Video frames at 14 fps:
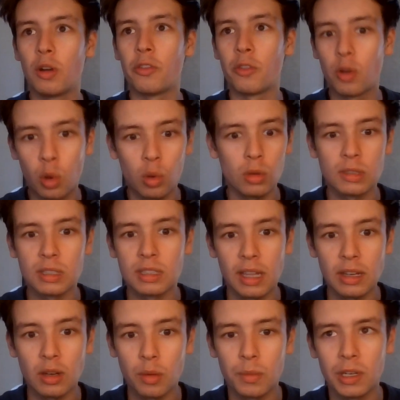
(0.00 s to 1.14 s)
Of course, they
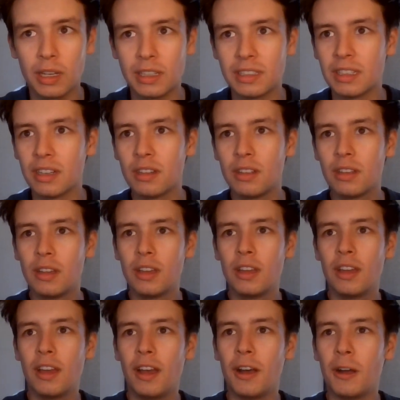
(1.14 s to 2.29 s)
nominated
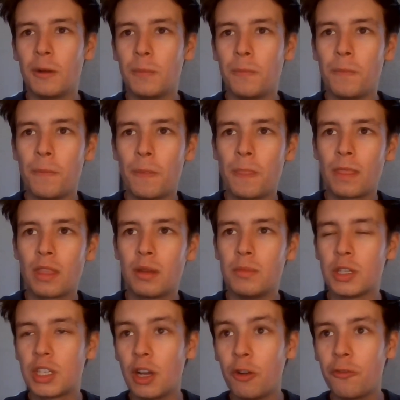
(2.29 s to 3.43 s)
it.
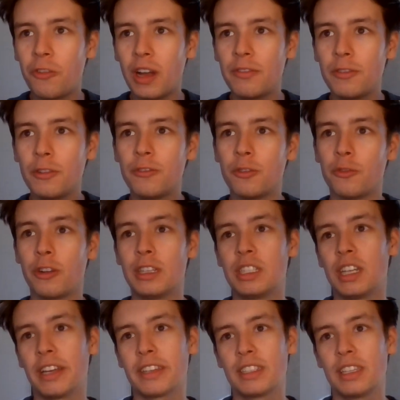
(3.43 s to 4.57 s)
Michelle Pfeiffer for French
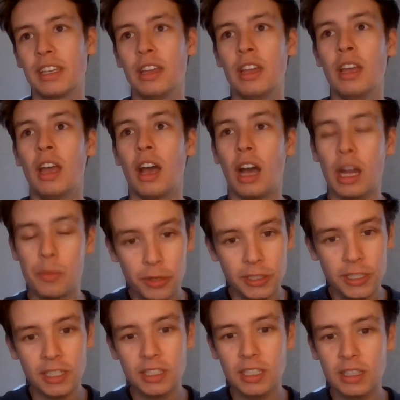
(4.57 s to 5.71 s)
Exit. I
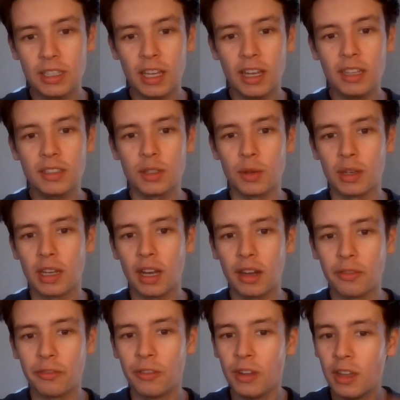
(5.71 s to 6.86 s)
predicted that, so I kind
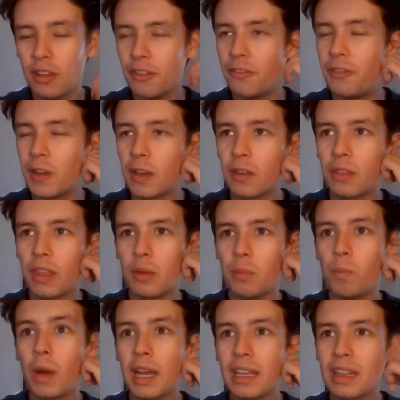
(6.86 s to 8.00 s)
of figured they
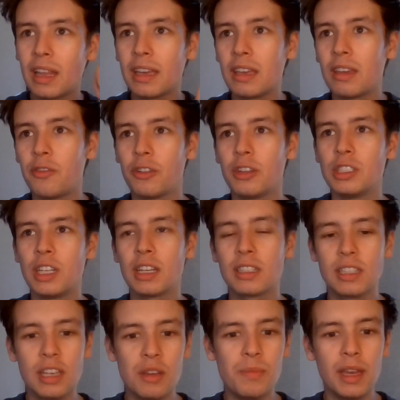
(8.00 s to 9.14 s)
might like French
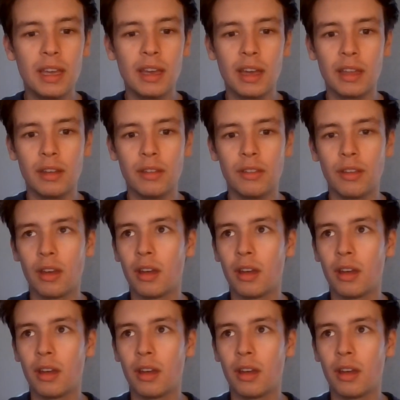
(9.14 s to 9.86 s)
Exit a bit, and